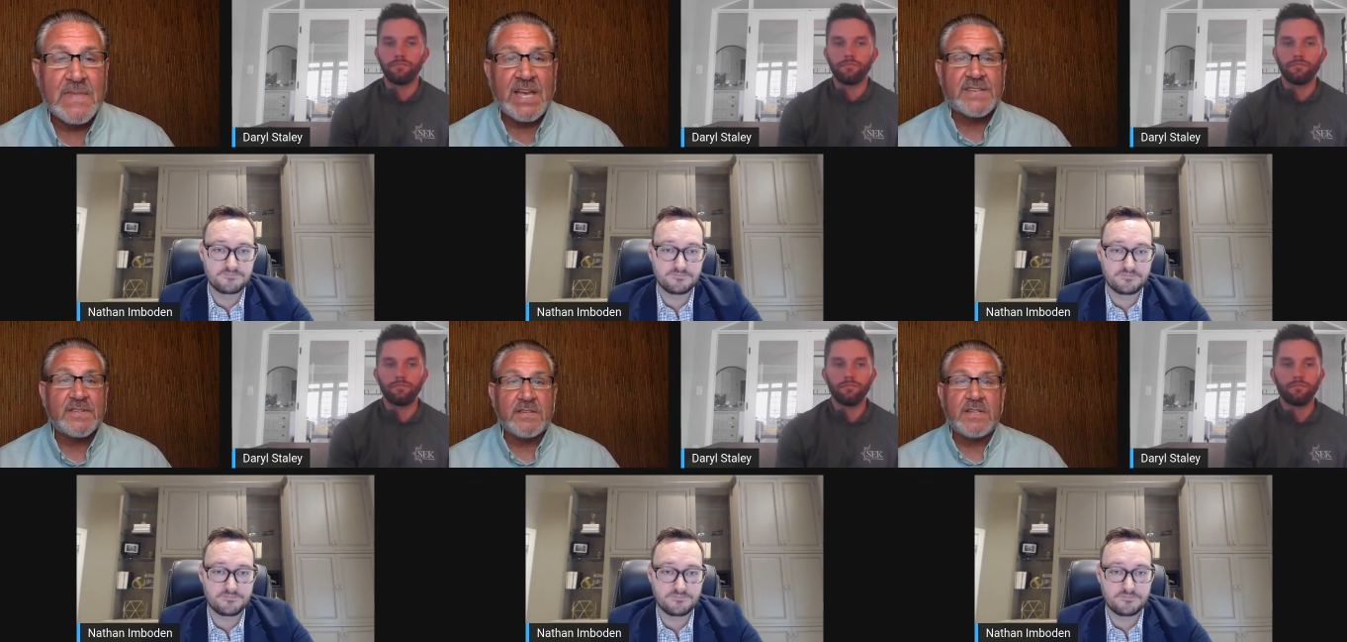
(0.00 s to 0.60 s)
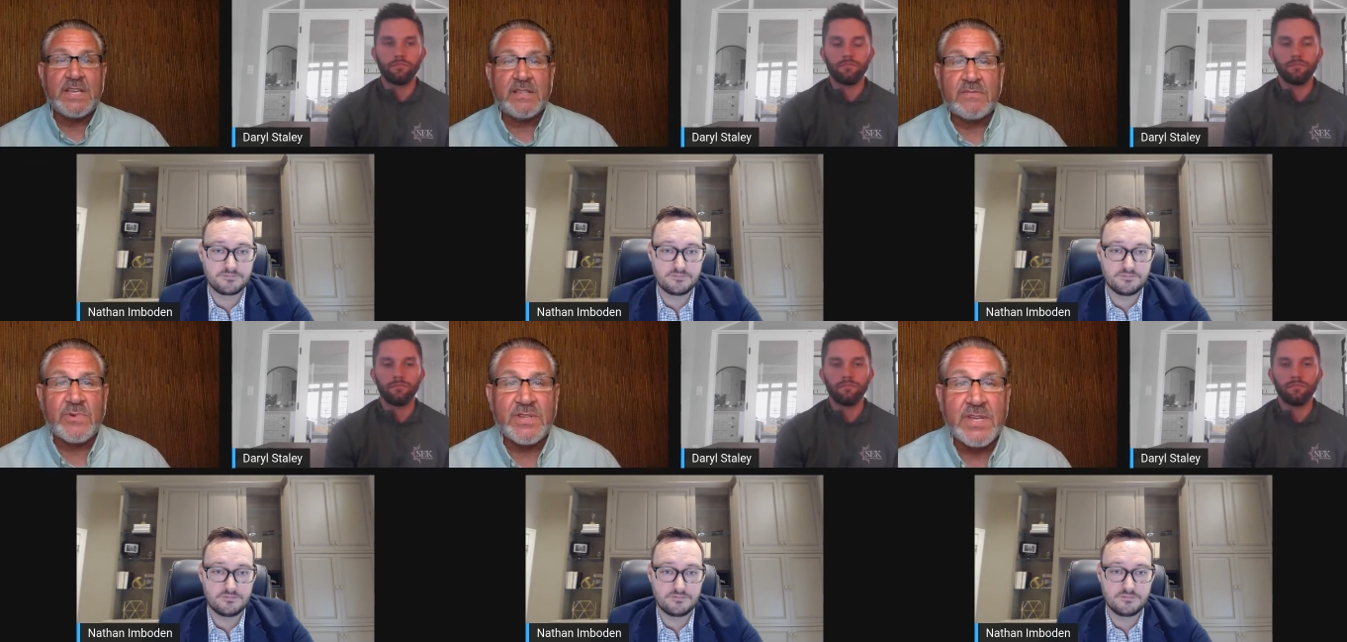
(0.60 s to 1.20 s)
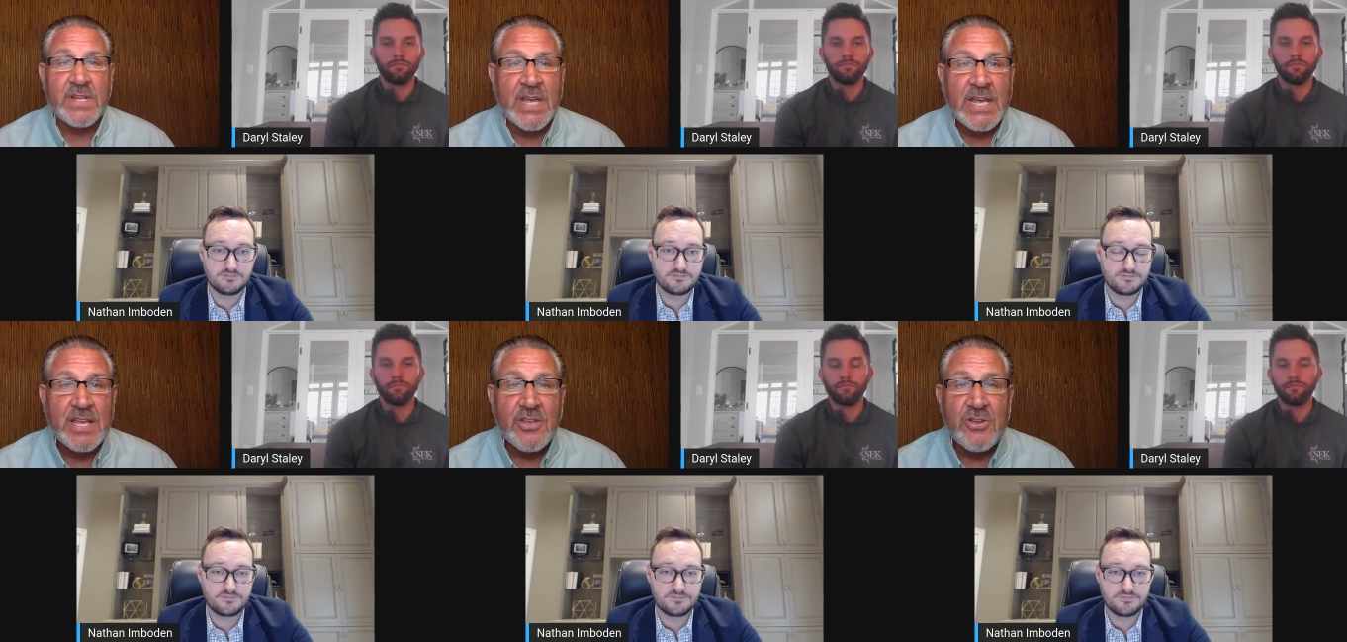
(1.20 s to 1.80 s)
Speaker 1: Excellent, Nathan. Well done.
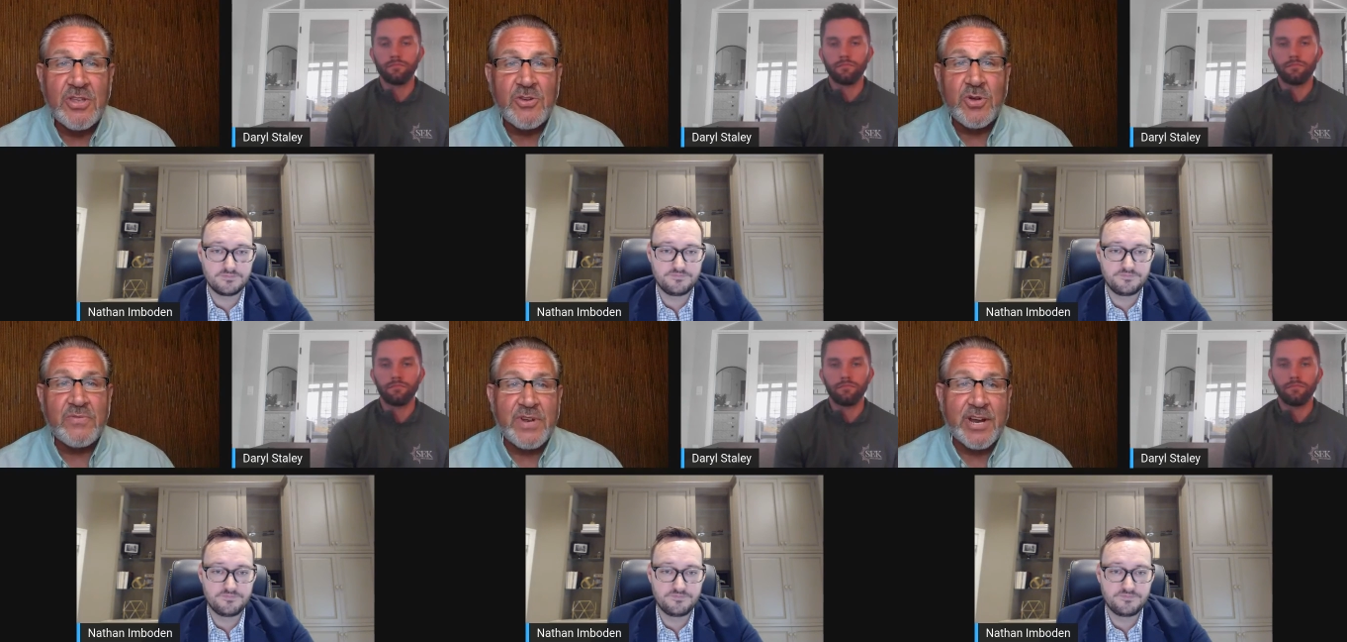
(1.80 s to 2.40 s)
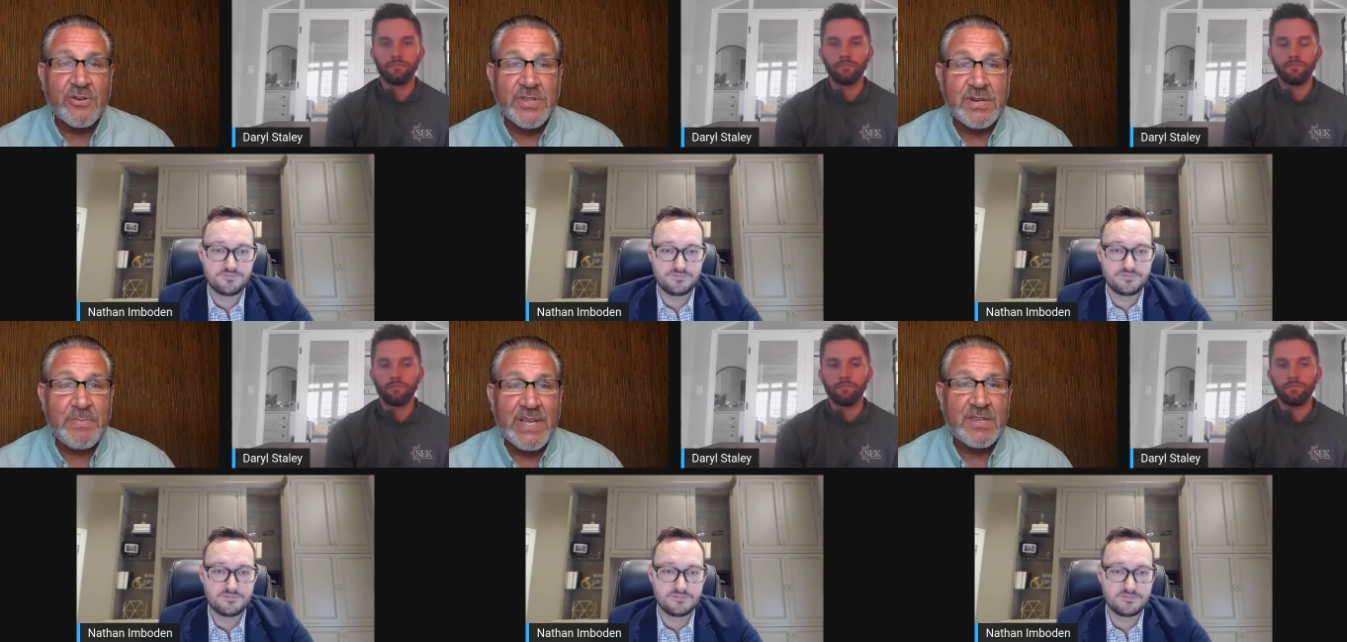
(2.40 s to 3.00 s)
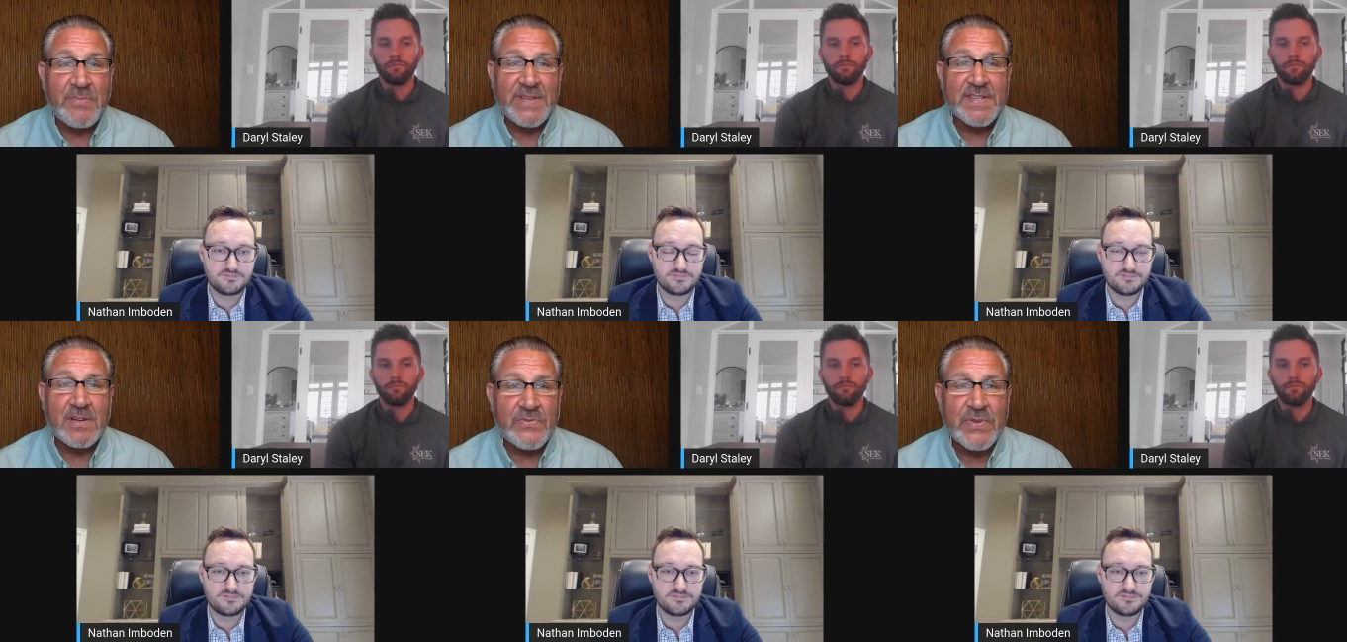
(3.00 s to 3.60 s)
You, you even heralded me to
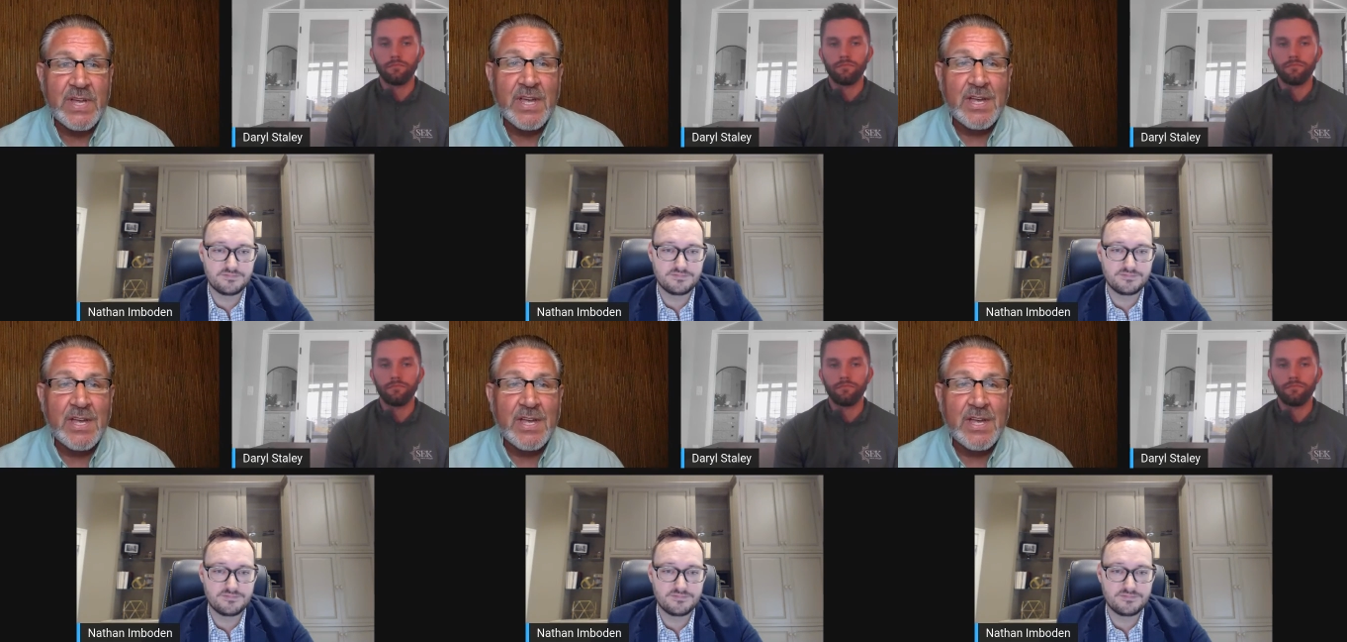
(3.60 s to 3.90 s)
myself.